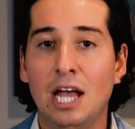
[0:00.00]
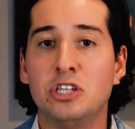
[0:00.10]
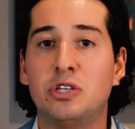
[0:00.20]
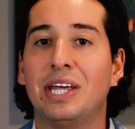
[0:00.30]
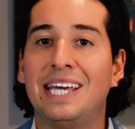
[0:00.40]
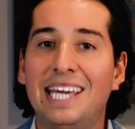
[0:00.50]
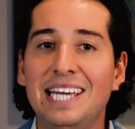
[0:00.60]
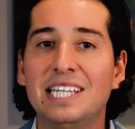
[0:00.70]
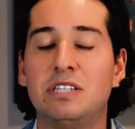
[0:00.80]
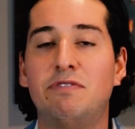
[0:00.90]
So the
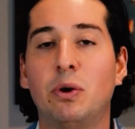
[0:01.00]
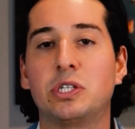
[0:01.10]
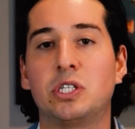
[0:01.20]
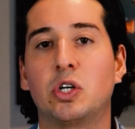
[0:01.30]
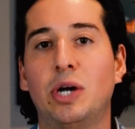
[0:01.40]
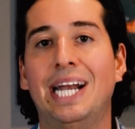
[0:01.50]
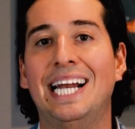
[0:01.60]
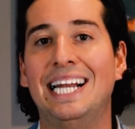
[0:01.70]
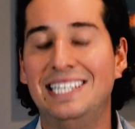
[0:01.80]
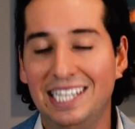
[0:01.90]
key is to focus on creating
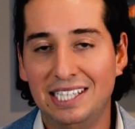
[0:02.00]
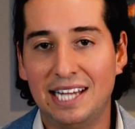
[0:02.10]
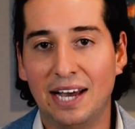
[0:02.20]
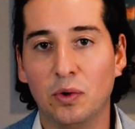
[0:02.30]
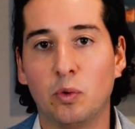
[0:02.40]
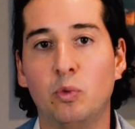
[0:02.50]
a detailed,